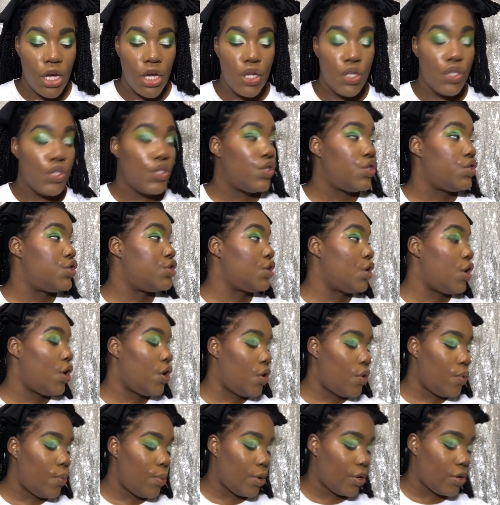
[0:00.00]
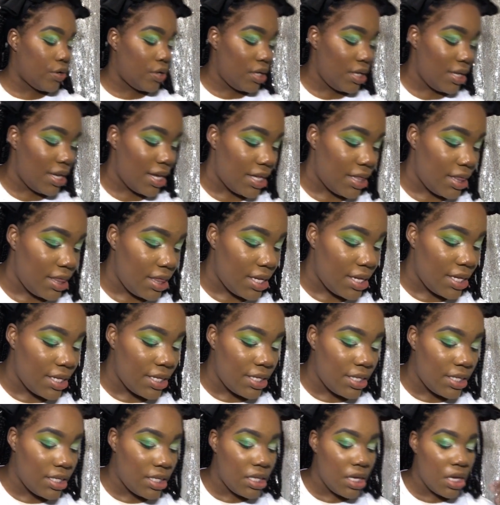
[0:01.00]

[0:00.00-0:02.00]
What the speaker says: So we're going to let this